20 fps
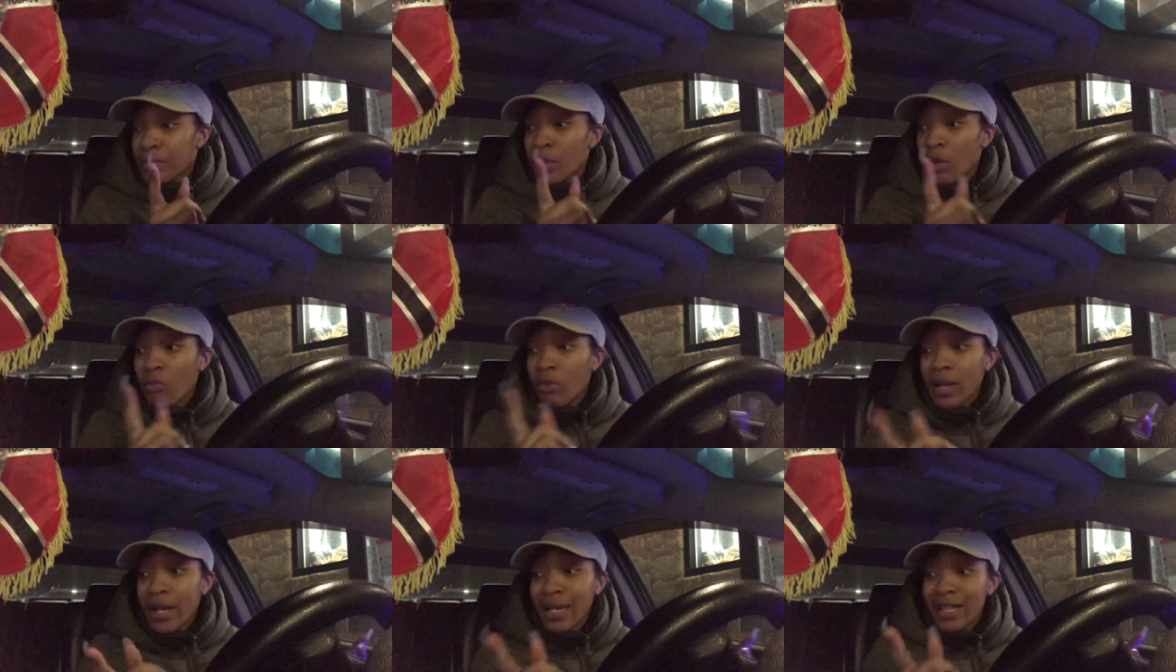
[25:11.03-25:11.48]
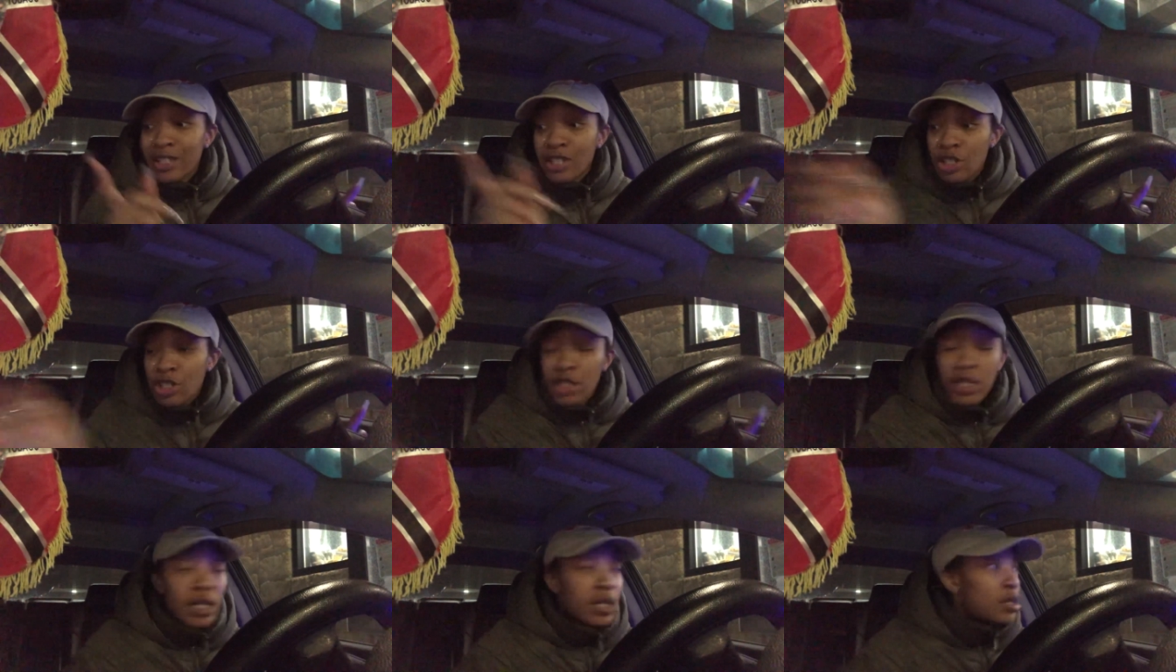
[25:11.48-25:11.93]
when I get
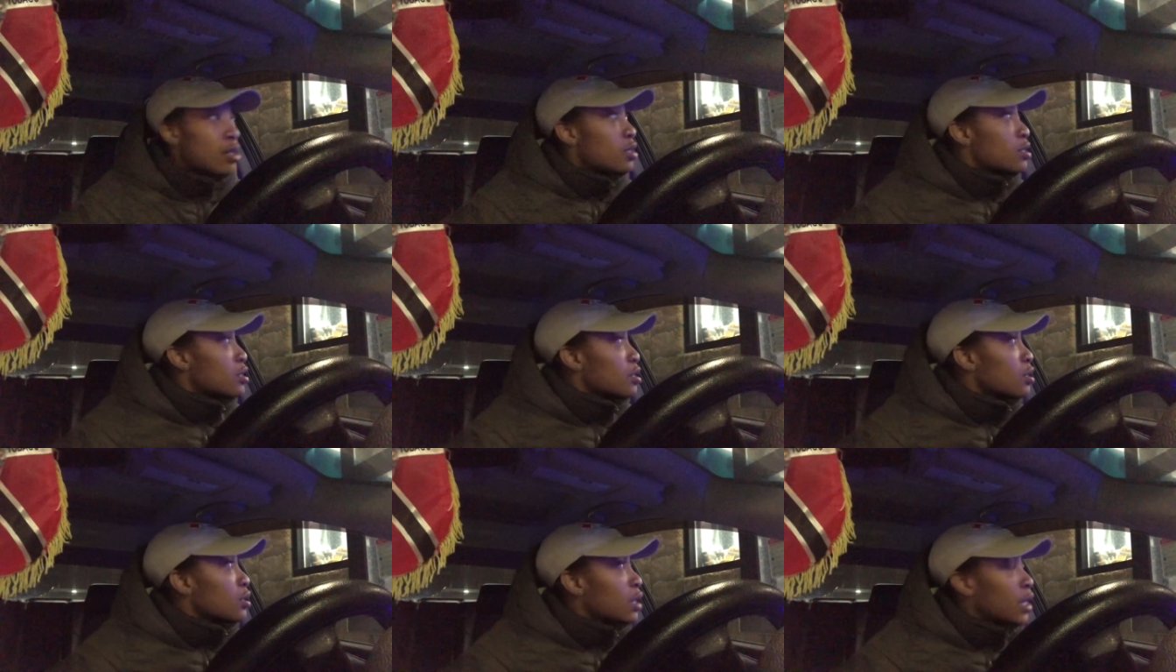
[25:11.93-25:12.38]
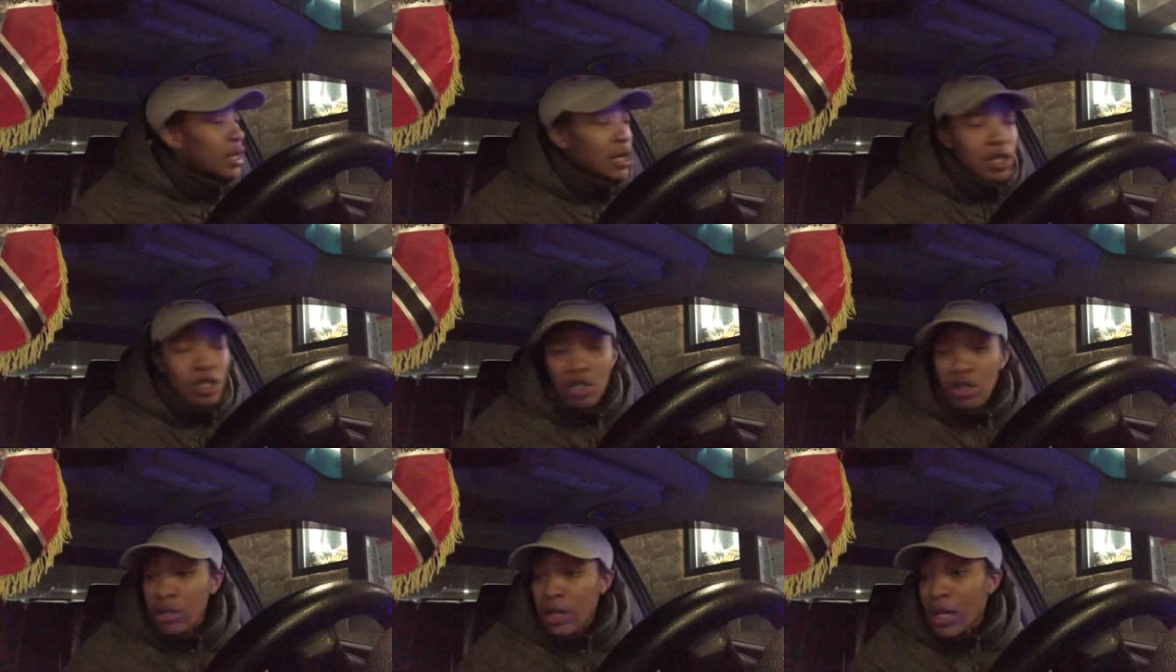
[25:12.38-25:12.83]
the chance. Can
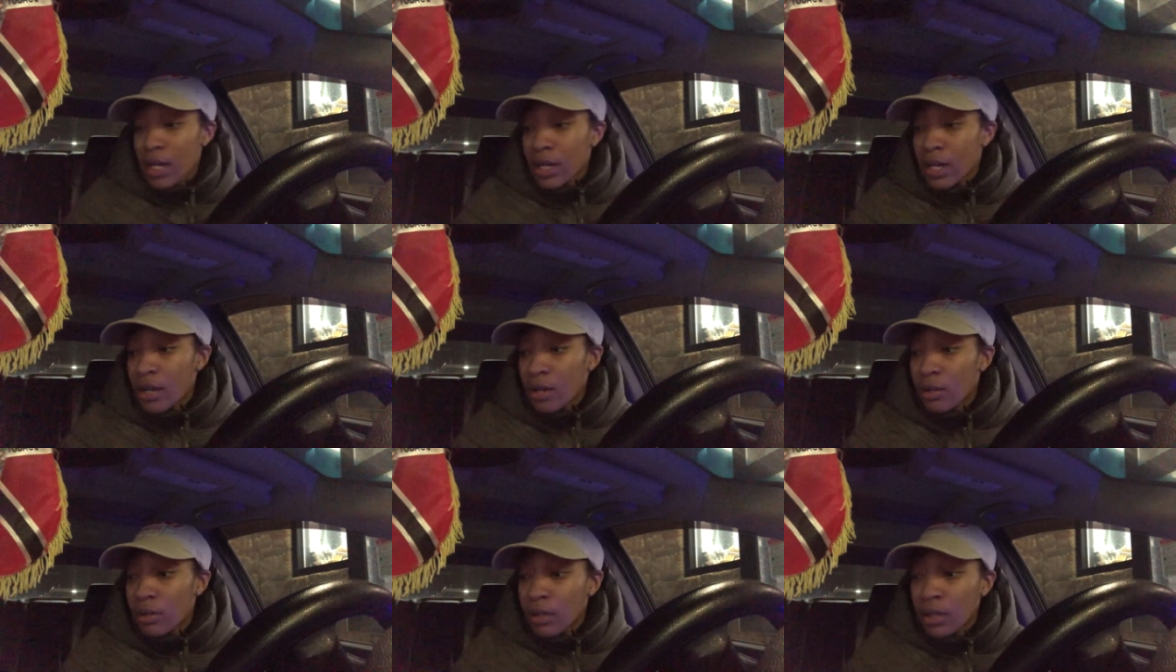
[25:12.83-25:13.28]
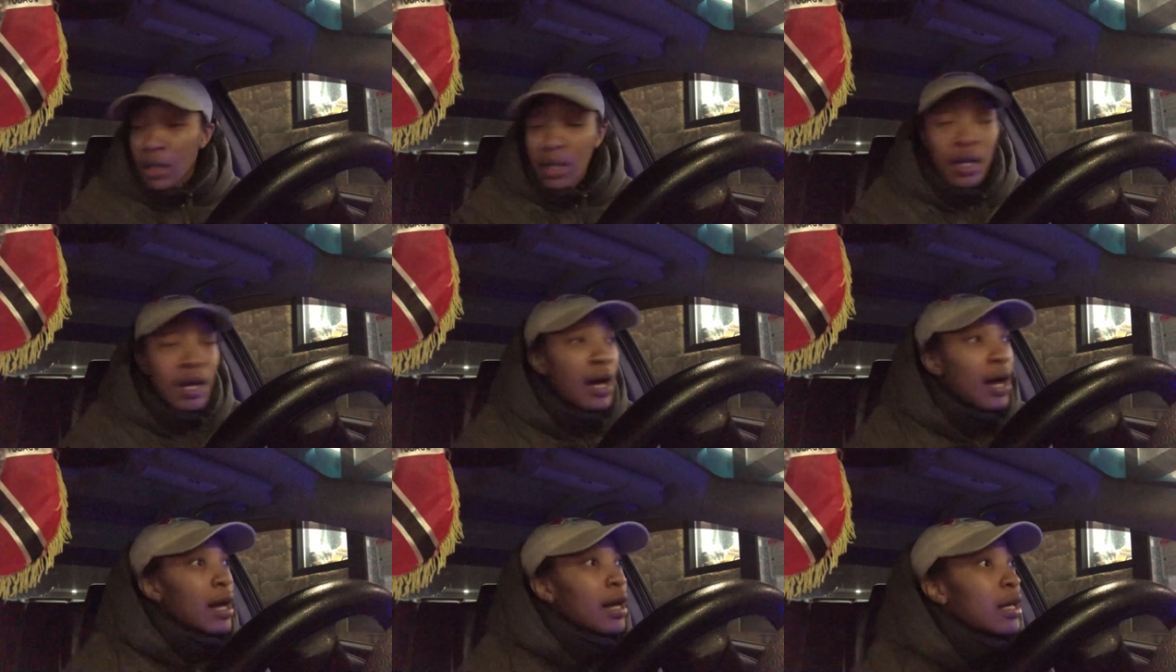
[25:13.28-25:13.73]
I show y'all now?
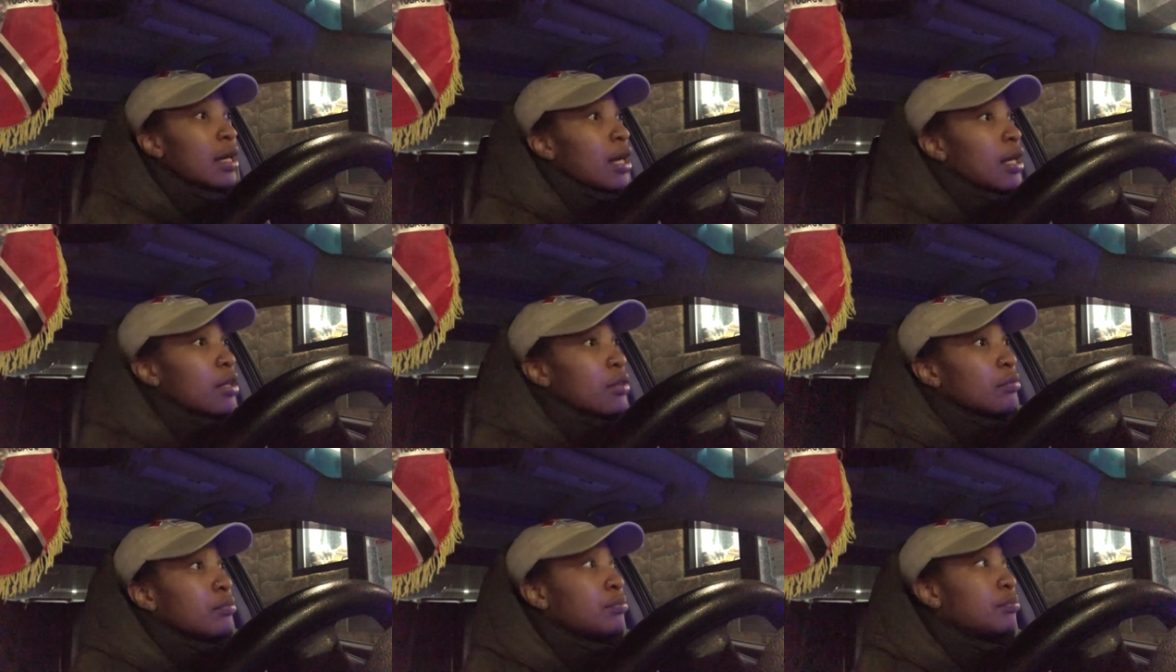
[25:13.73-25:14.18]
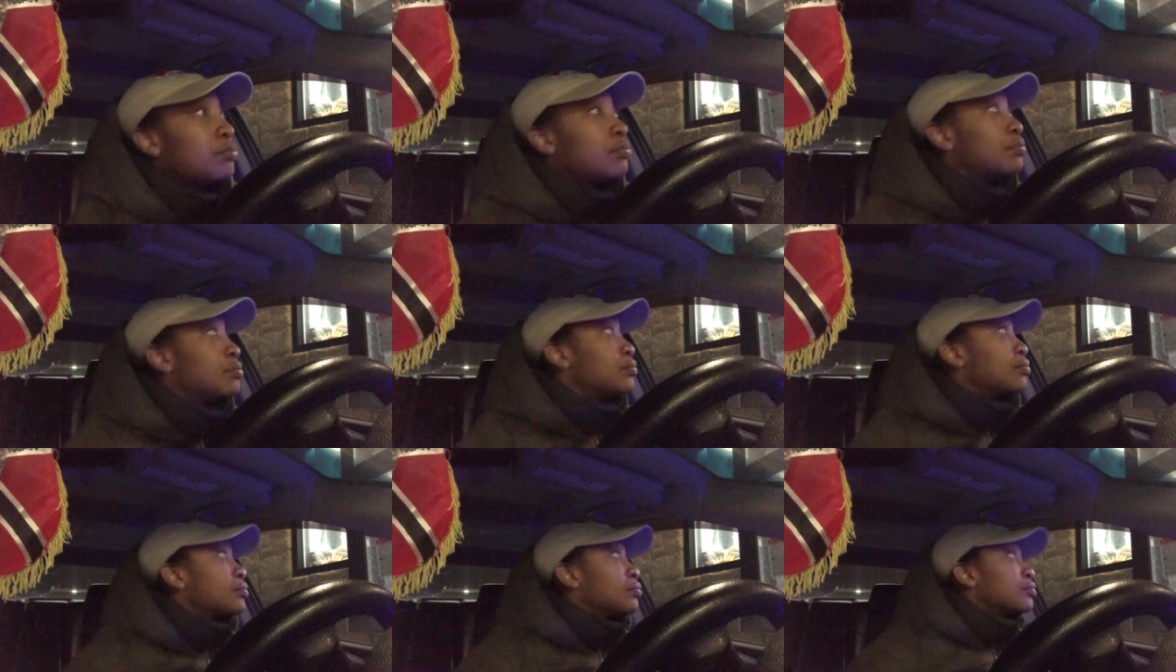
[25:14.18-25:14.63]
I can.
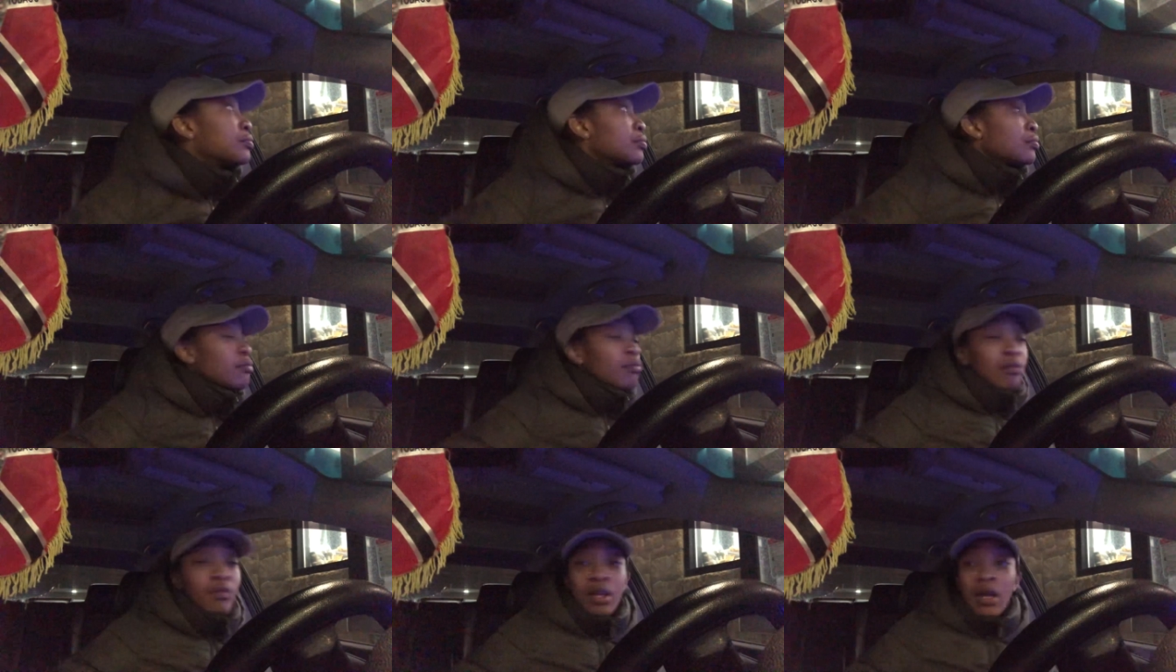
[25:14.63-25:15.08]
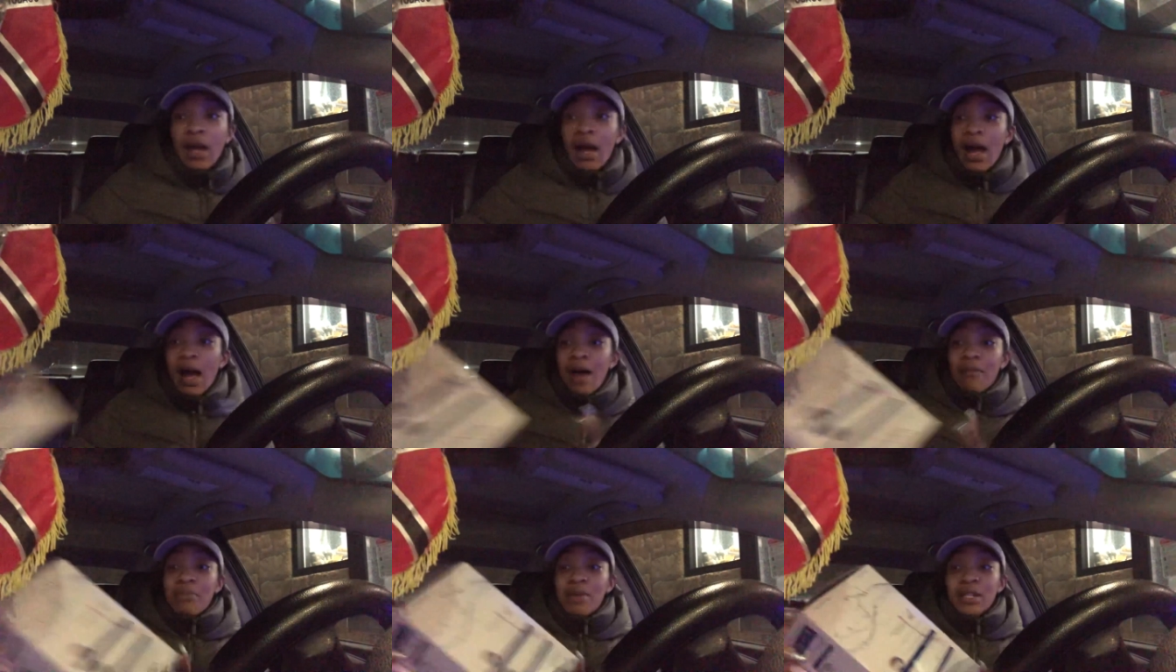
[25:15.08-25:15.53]

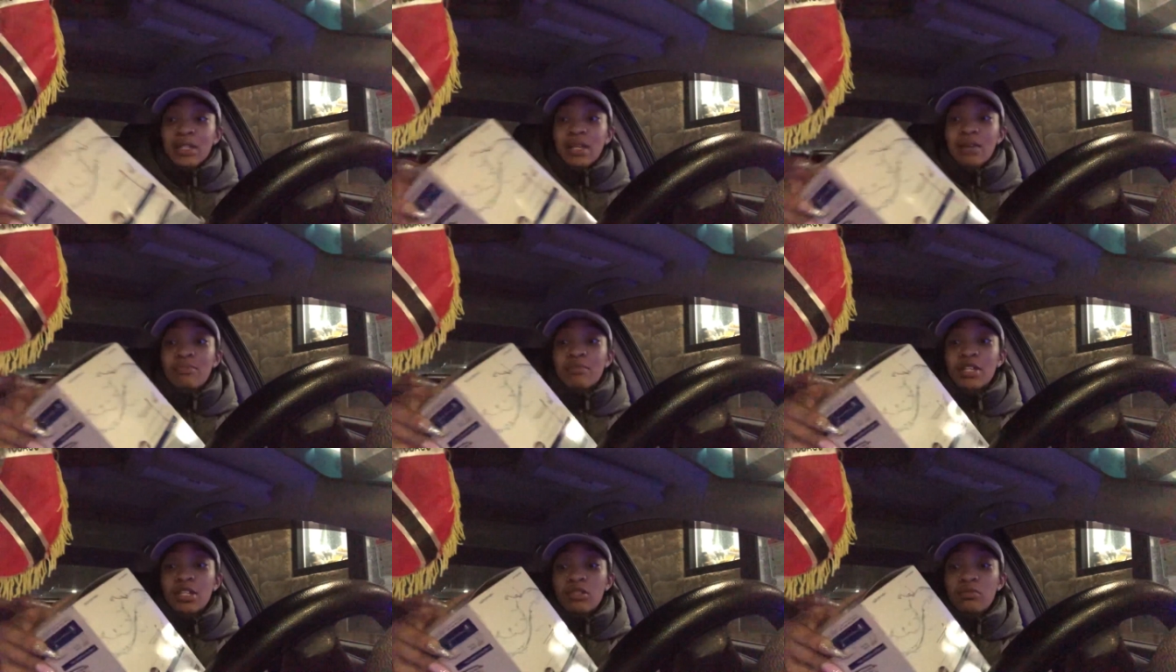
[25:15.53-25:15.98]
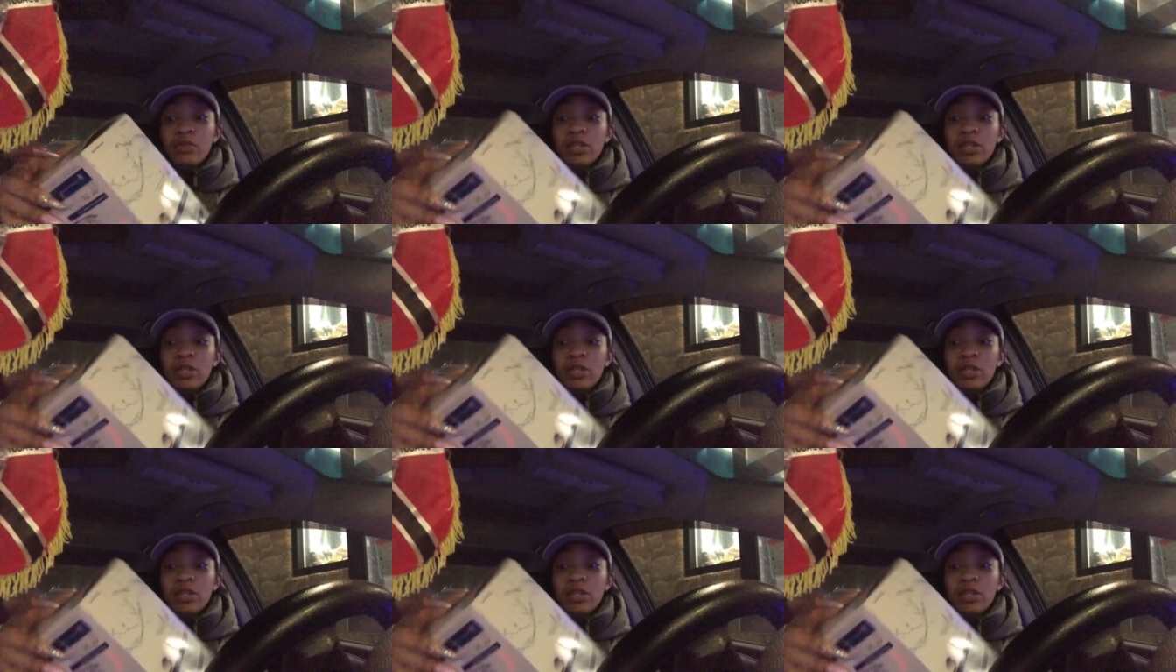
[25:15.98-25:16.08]
I picked up this